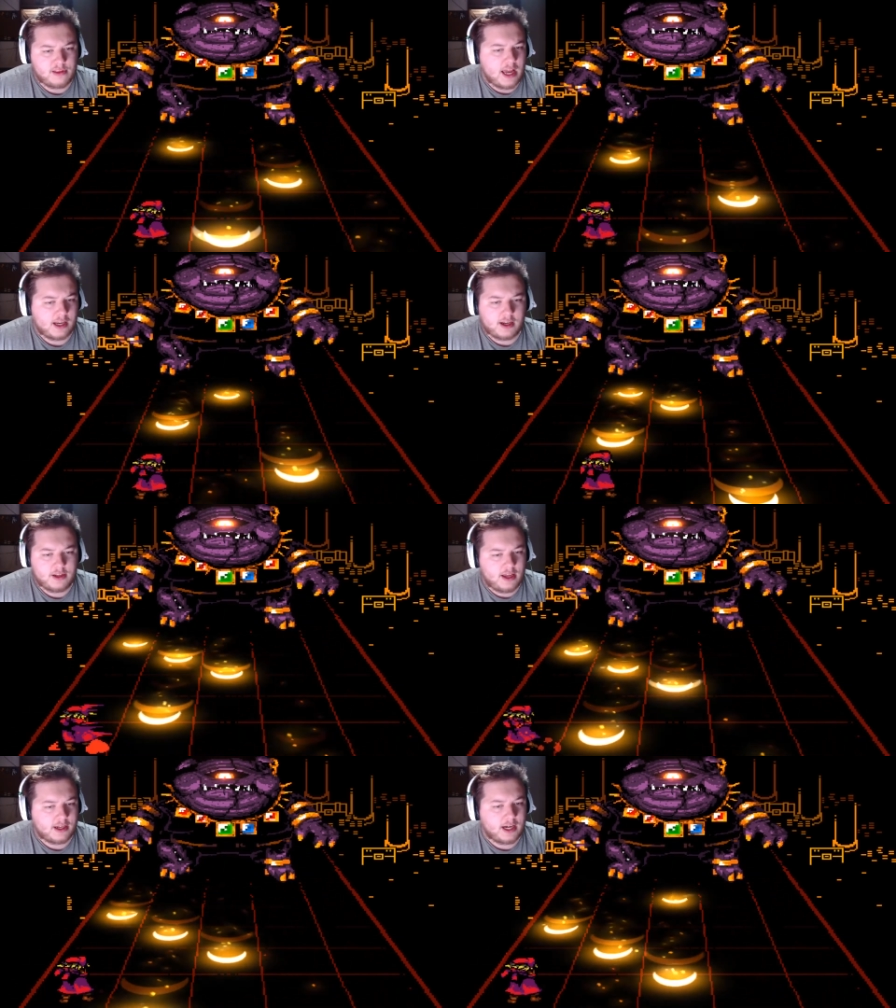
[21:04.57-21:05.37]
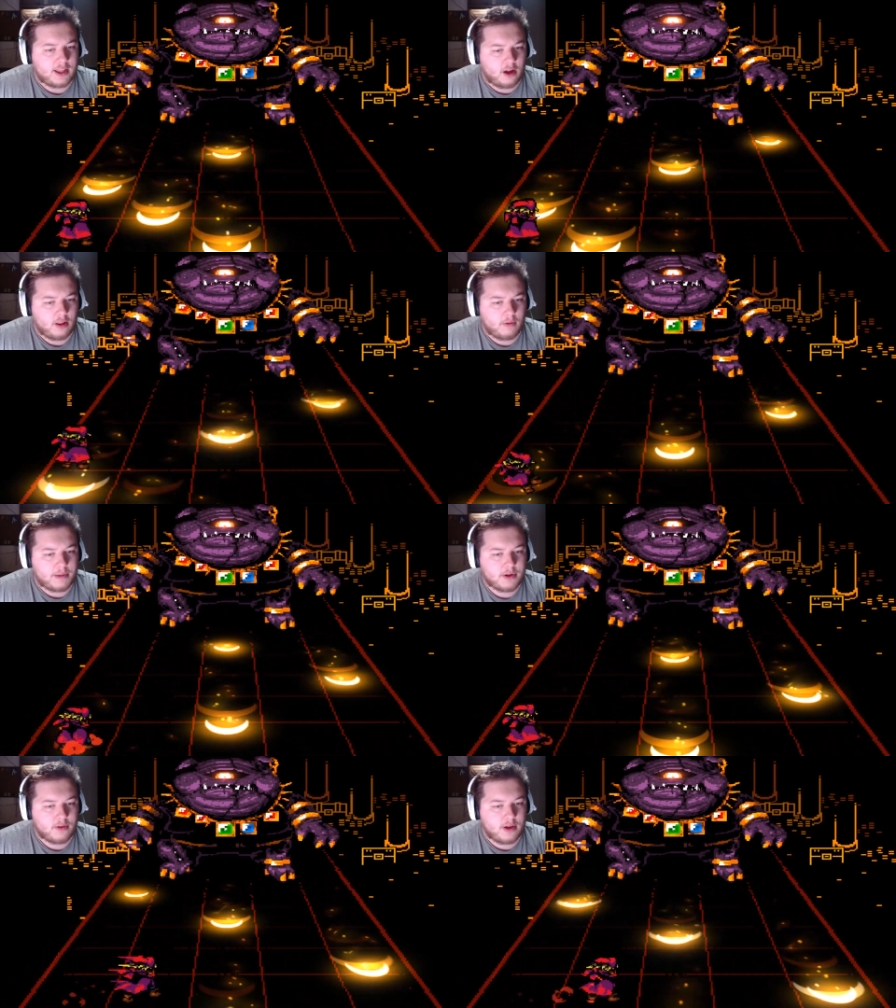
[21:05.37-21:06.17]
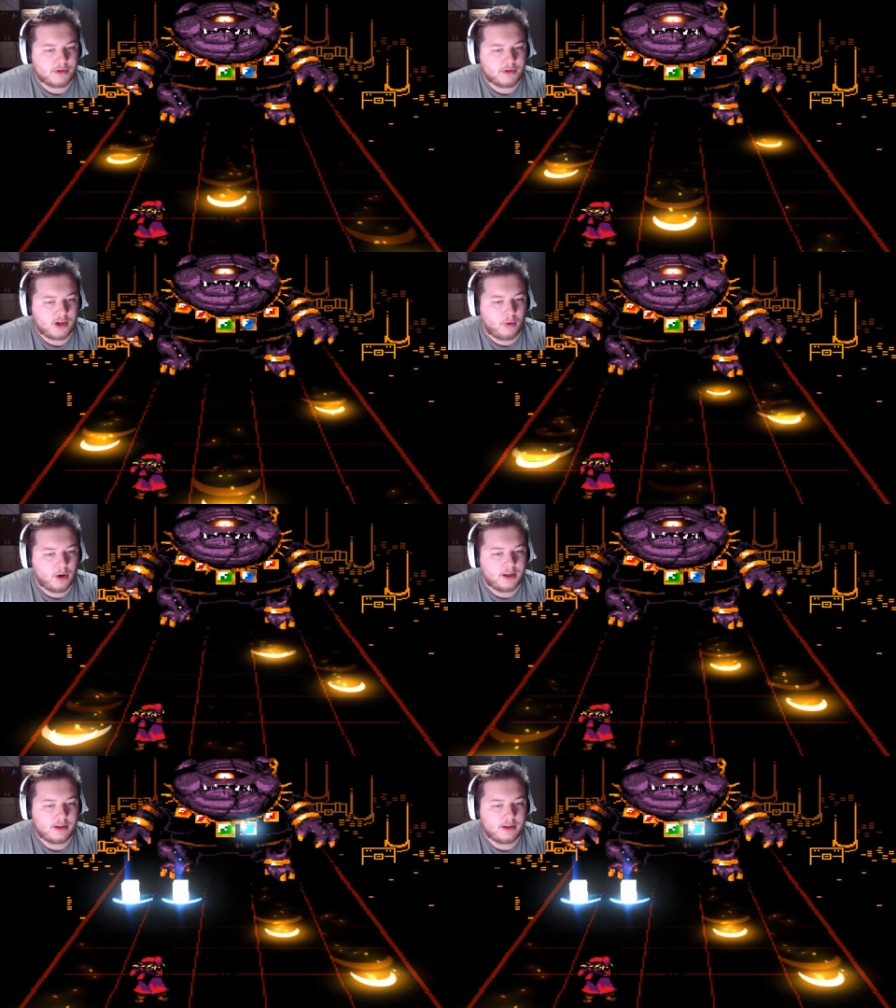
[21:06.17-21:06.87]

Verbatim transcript: I could, I got all the way up to a certain point,